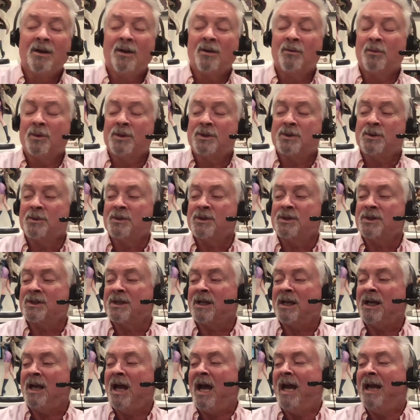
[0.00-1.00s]
which was
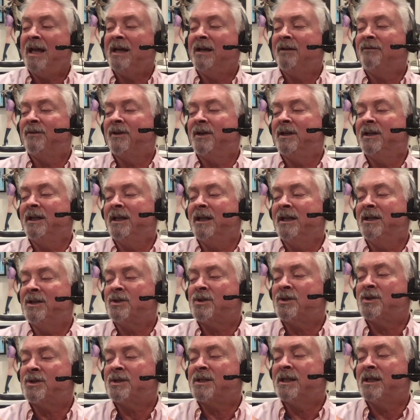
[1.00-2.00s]
kind of an
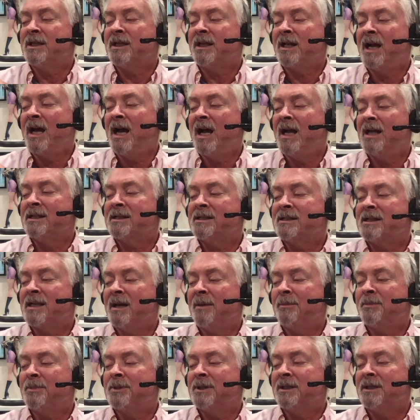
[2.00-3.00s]
interesting
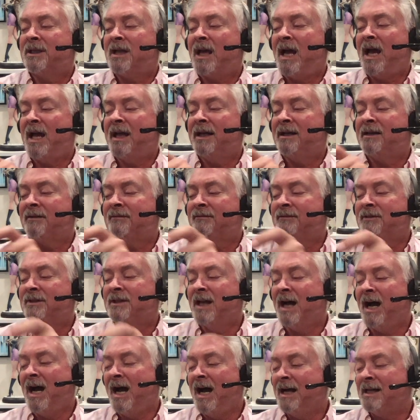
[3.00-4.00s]
concept and kind of
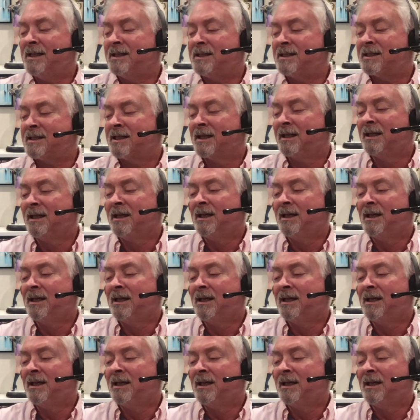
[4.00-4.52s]
not.